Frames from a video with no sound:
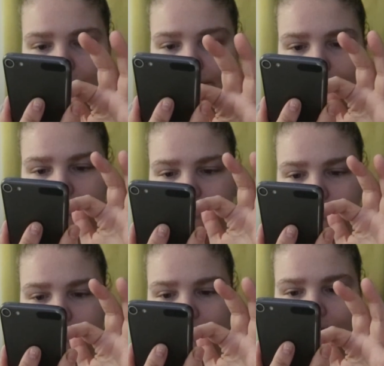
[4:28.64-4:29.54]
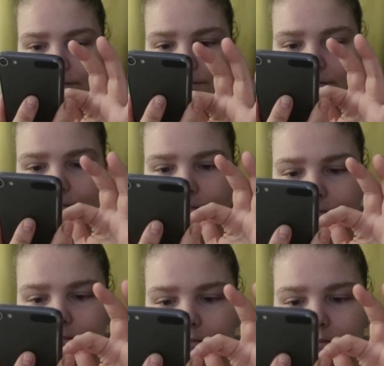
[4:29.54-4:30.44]

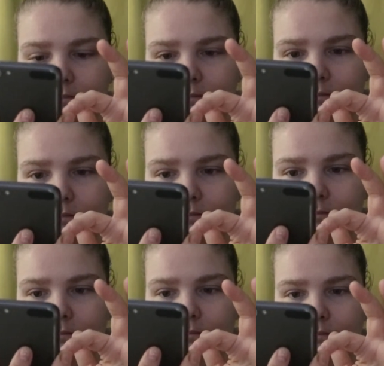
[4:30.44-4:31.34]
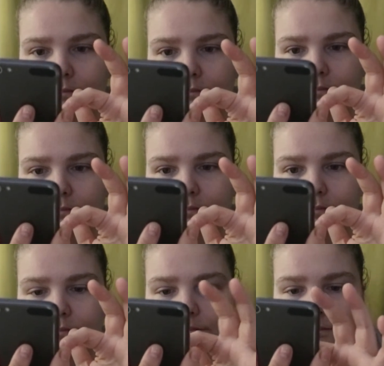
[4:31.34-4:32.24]

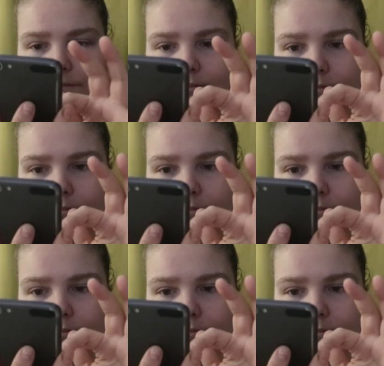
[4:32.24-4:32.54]
(no one is talking)